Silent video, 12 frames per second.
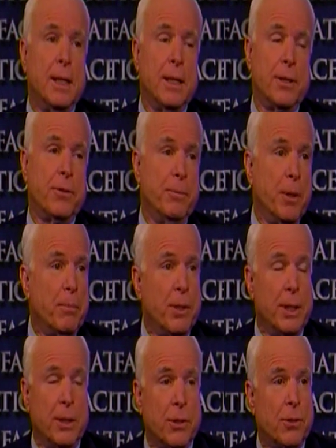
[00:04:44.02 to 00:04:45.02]
Let's remember
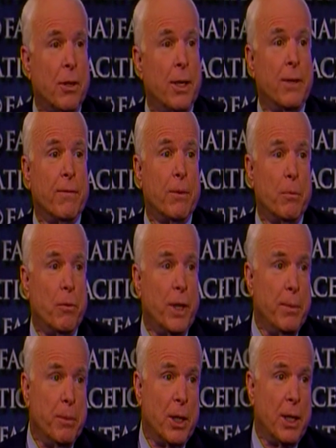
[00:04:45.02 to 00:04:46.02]
he's starting from
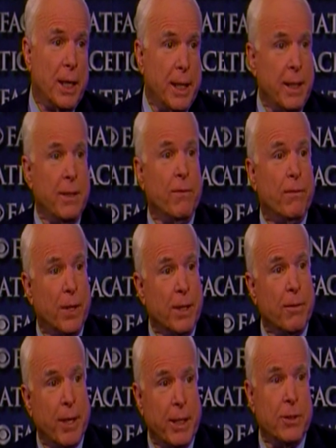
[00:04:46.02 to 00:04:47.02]
way behind in
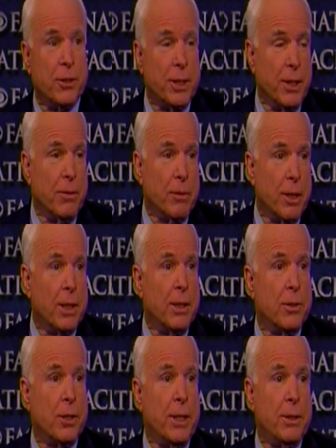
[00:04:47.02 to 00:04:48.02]
fundraising and
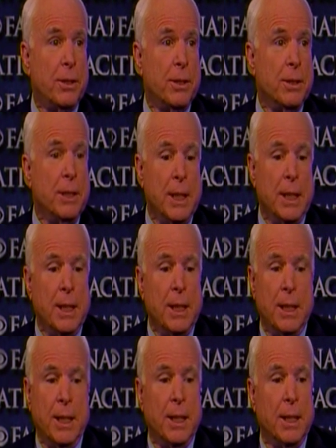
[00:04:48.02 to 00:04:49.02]
organization
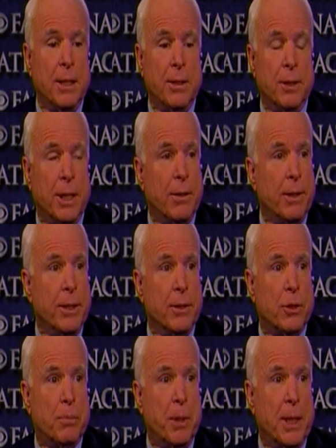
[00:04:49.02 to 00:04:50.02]
and other
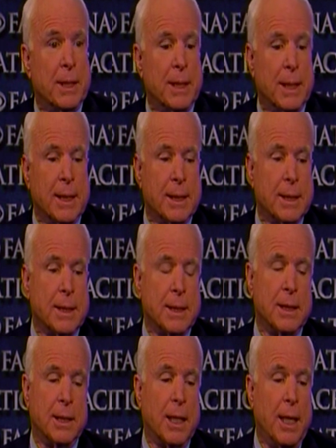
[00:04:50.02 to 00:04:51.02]
areas, but
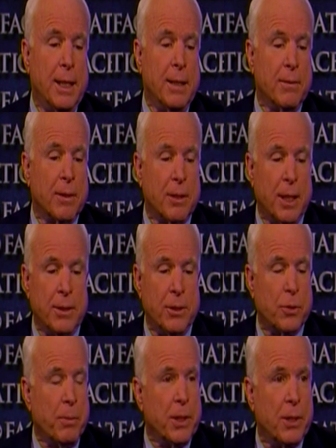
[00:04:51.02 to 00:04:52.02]
look, could I
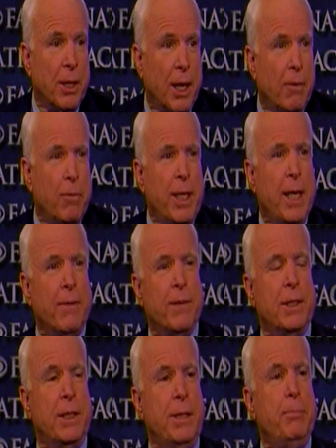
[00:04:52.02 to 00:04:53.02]
just mention, we have
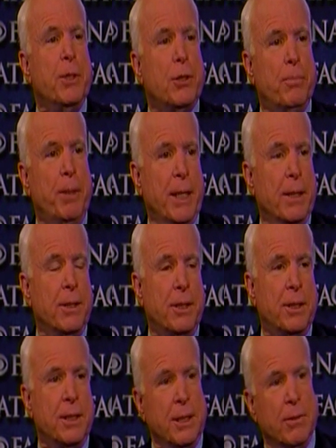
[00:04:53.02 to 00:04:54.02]
the deepest
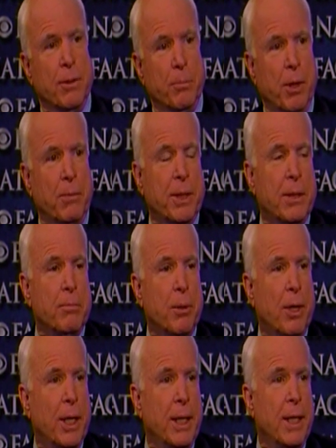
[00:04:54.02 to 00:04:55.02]
bench in the Republican
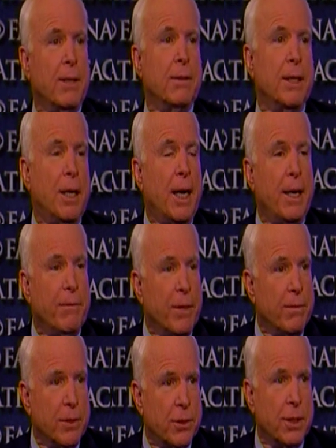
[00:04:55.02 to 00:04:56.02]
Party now that I have
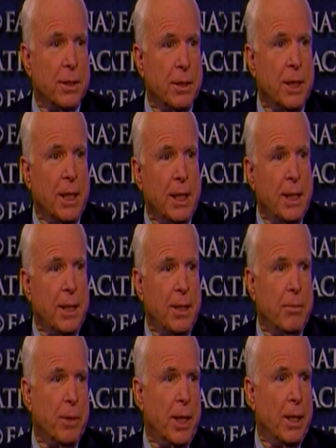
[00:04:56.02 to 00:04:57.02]
ever seen
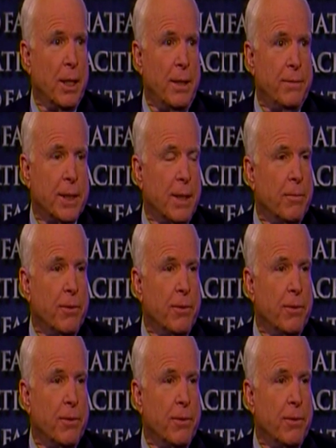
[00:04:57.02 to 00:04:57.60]
in my lifetime.